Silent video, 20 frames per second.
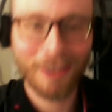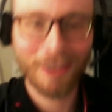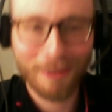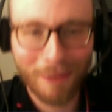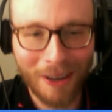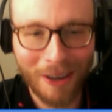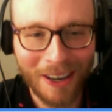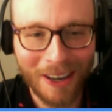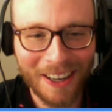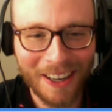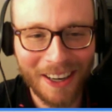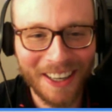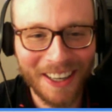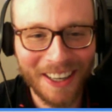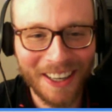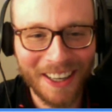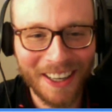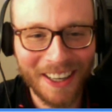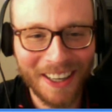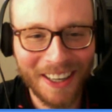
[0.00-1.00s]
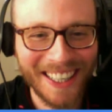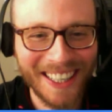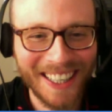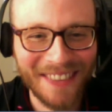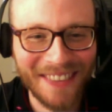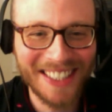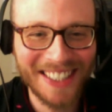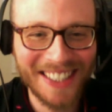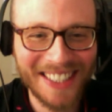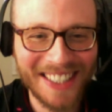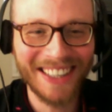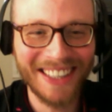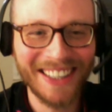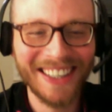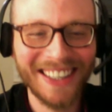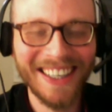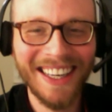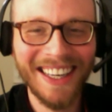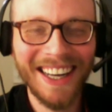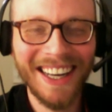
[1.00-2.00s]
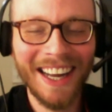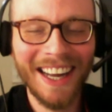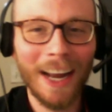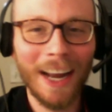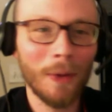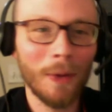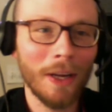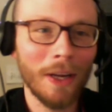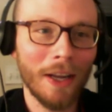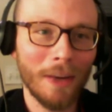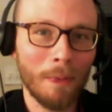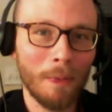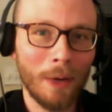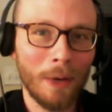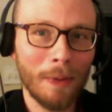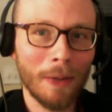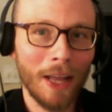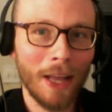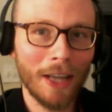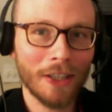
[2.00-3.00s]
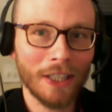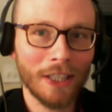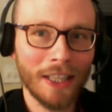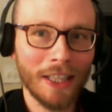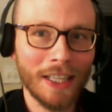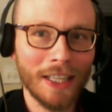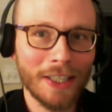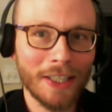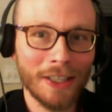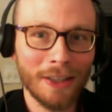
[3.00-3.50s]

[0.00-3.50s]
tomorrow about soccer, and people actually